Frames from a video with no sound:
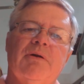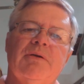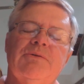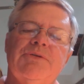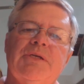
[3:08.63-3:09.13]

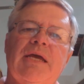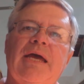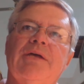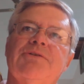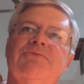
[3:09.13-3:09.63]
Parducci,
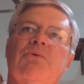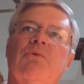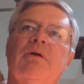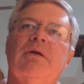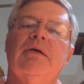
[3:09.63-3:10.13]
asked
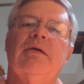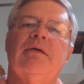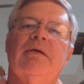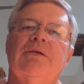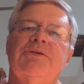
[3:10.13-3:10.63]
for
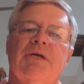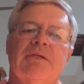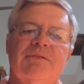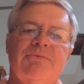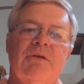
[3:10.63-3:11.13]
injunctive